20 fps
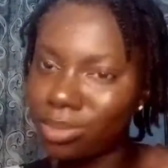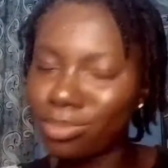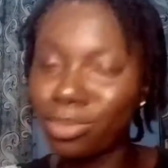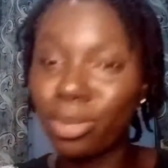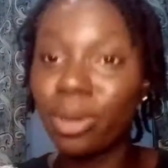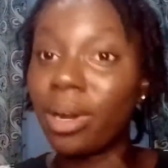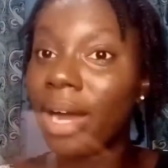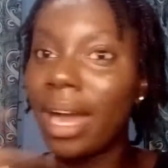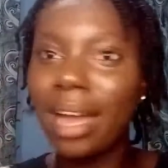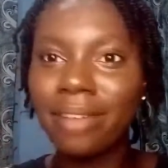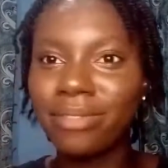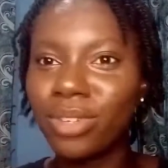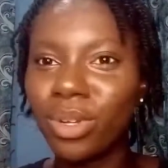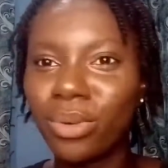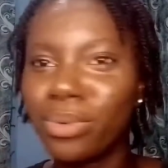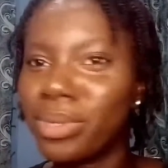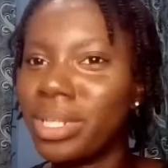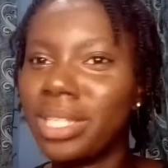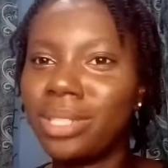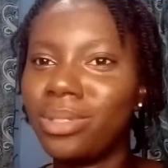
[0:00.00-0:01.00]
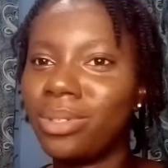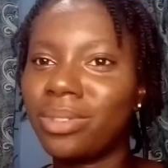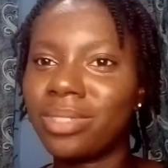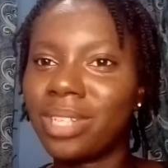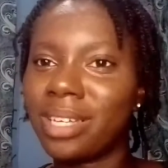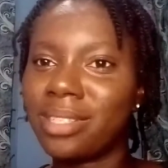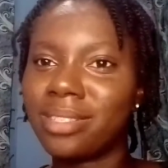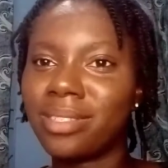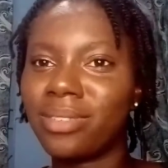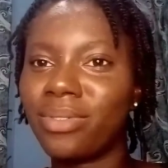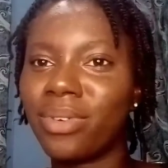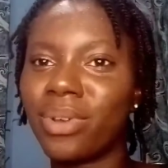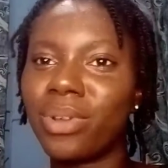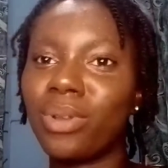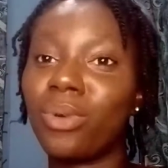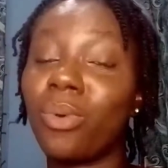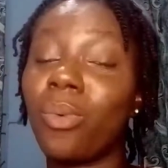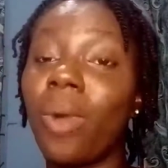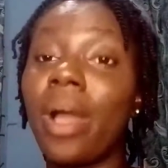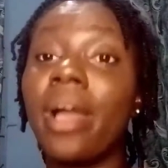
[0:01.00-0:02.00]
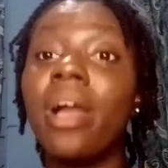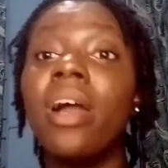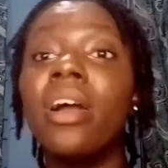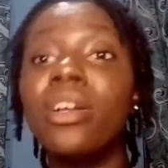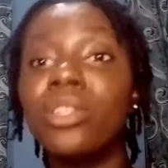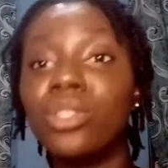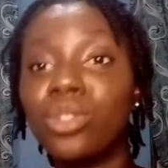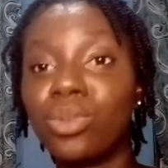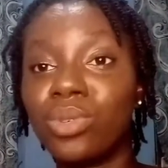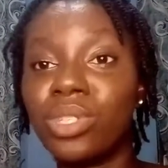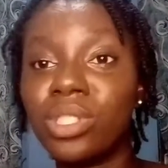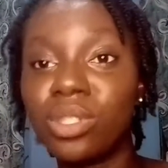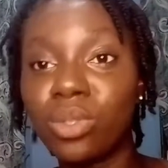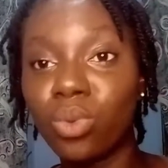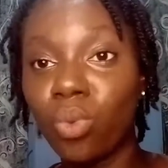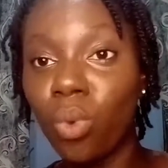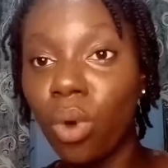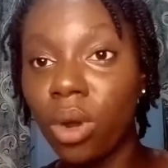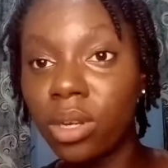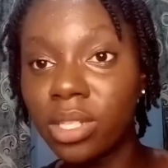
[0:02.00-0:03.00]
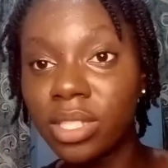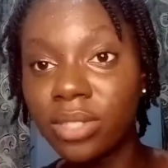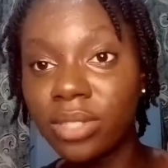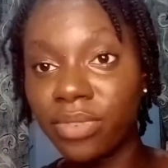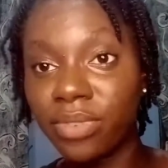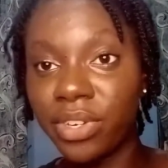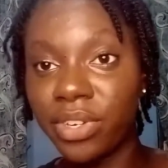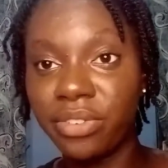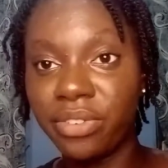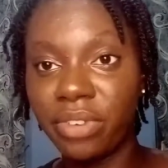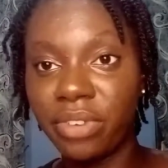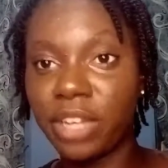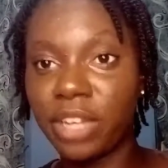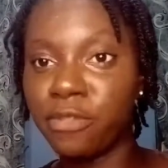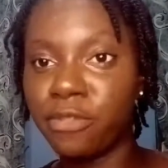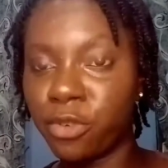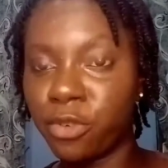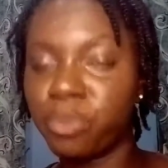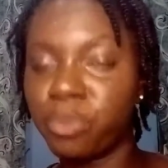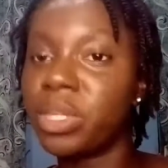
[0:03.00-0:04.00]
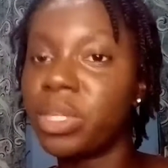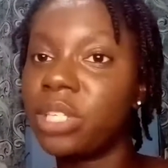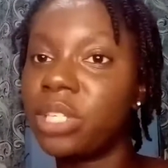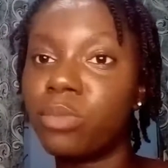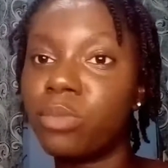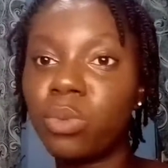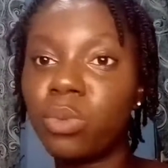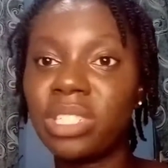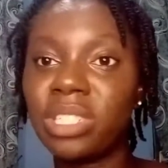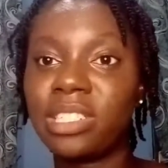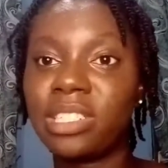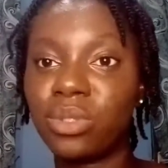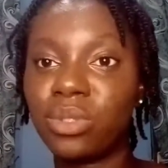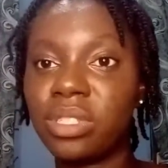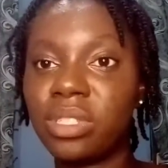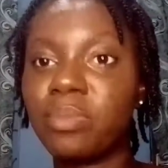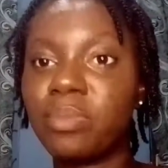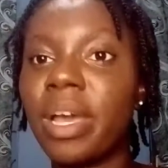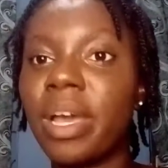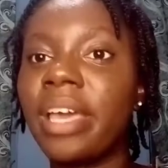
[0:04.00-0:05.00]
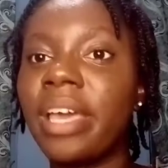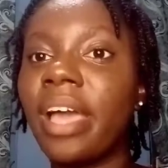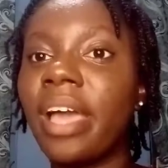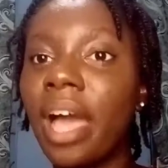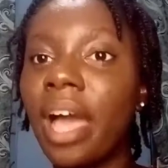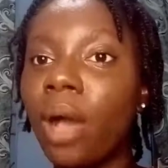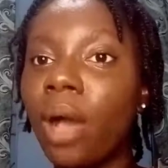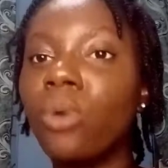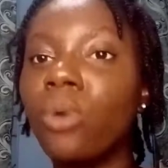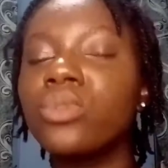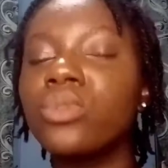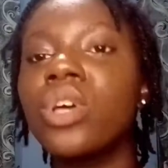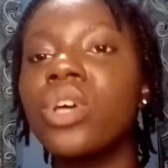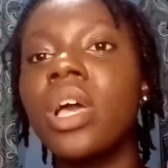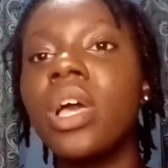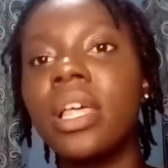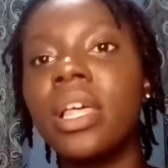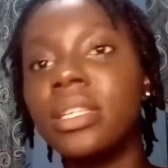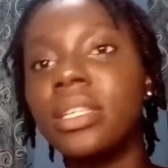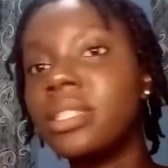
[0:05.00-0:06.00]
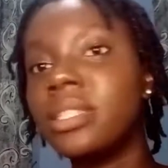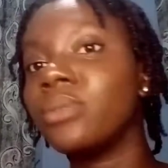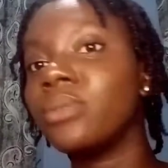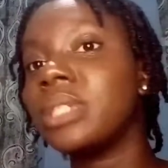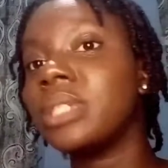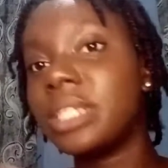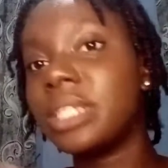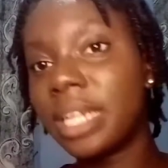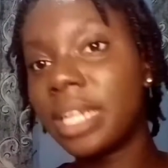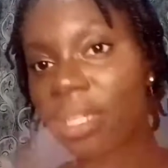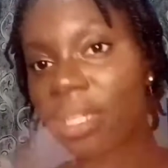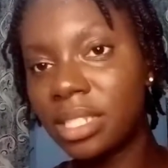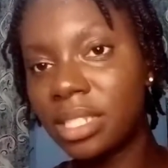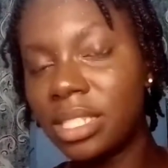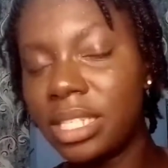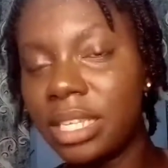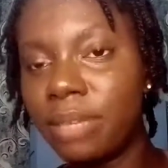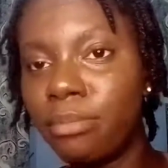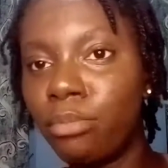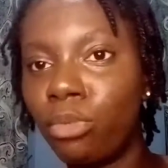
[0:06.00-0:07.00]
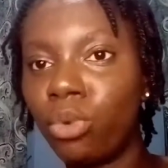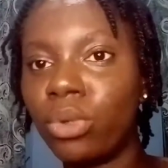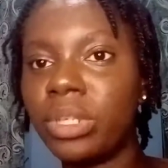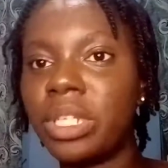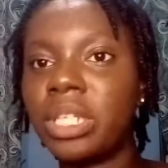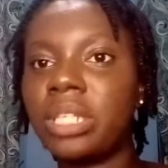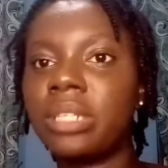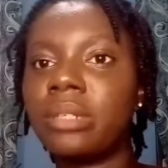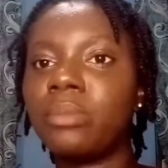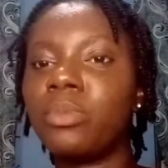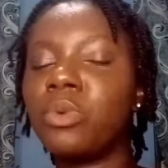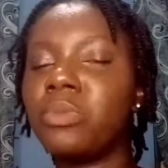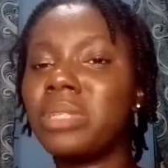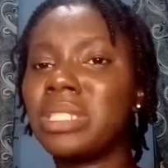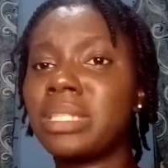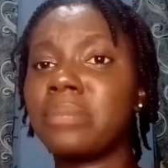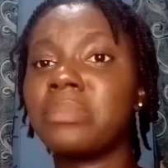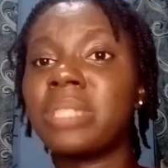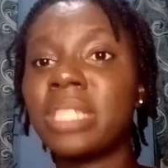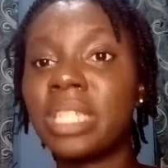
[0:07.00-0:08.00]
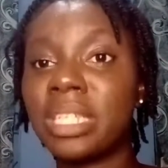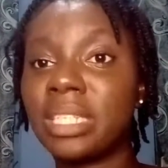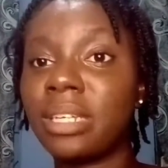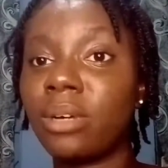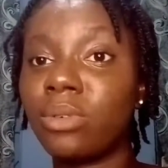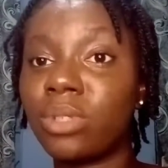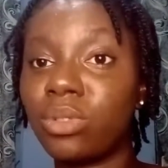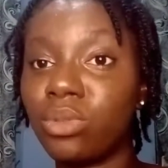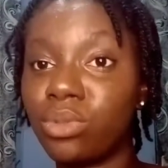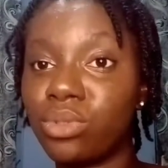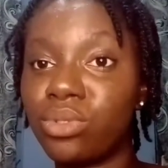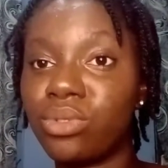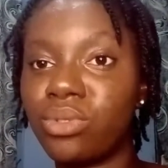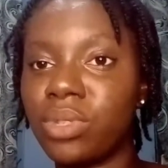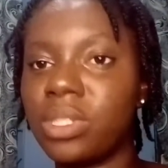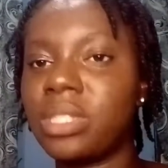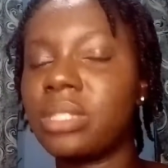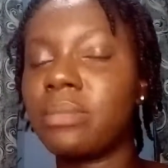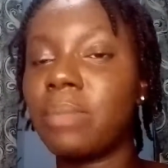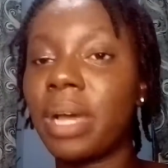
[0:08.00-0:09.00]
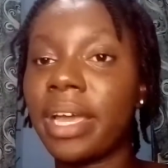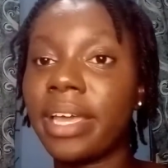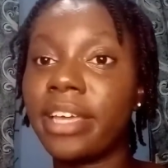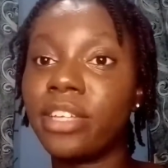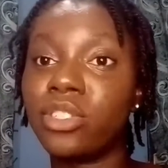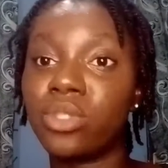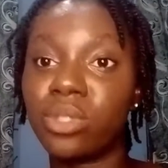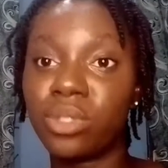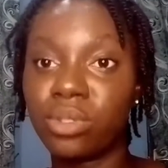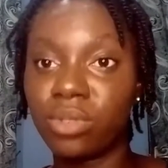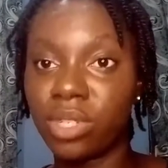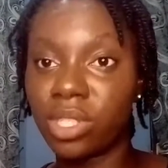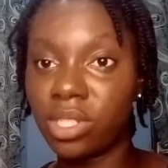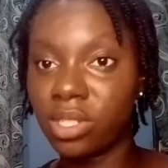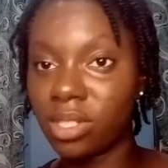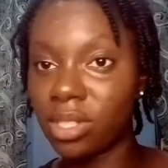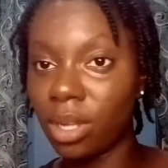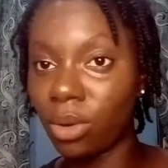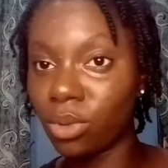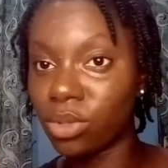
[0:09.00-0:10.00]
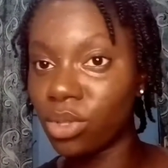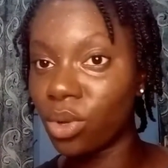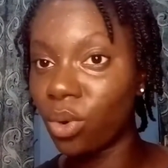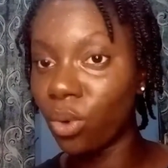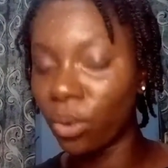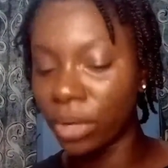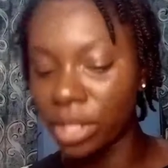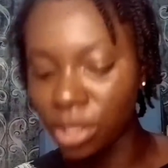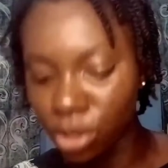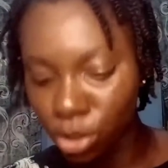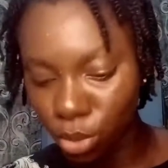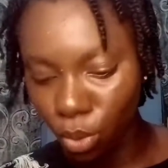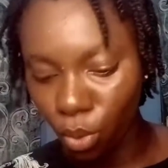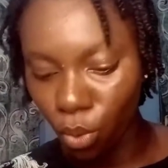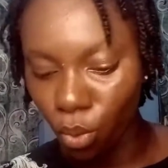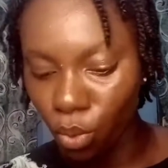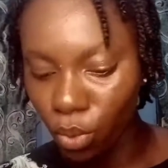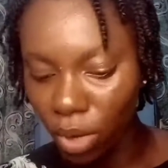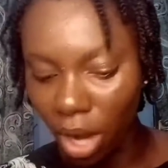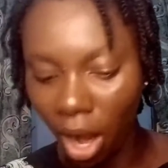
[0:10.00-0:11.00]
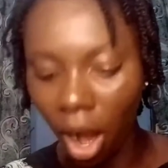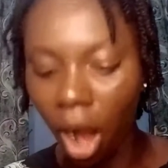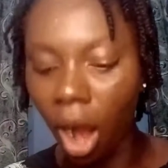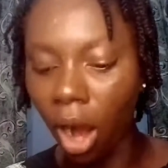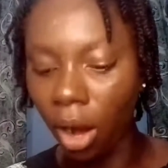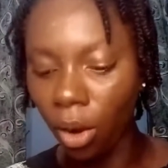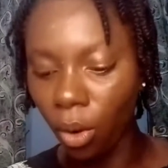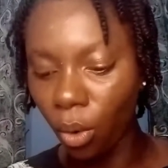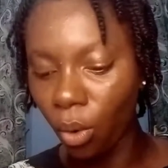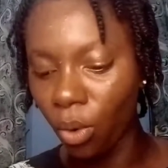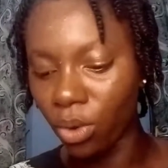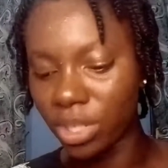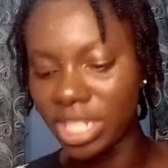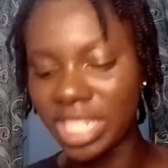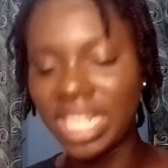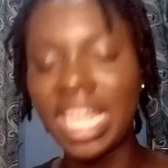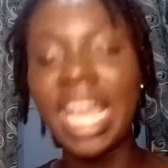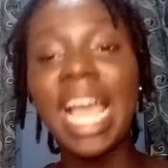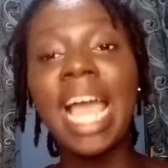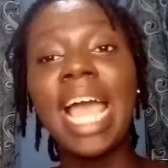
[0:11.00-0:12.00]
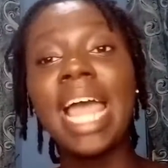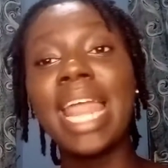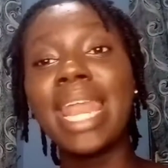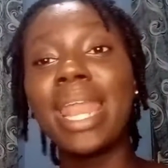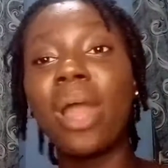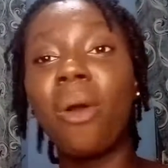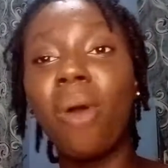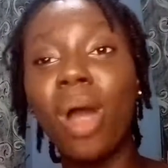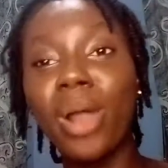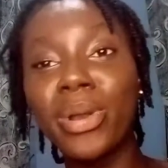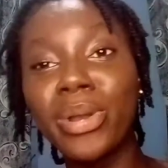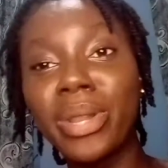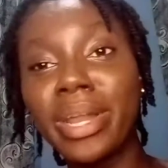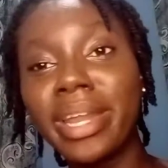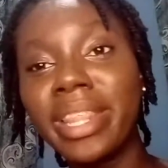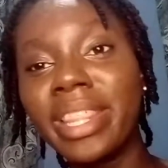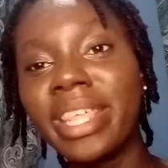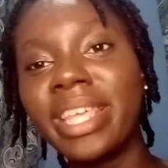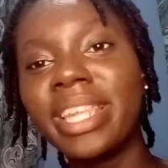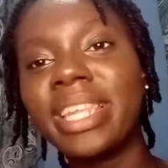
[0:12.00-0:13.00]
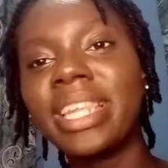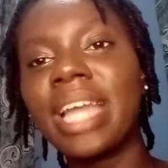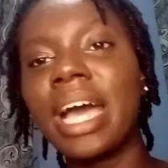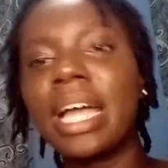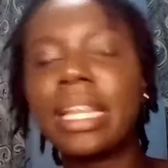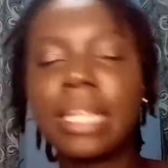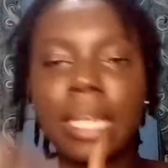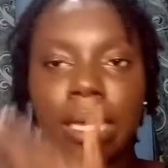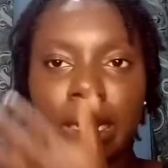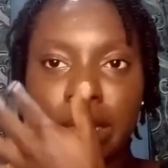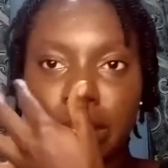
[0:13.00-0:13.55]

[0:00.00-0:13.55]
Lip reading: but I've not really done that in a very long while. Twist works very fine for me. The moment I twist my hair out till the next day morning, the moment I'm taking down those twists, my hair just stretches out on its own accord. Now, another thing that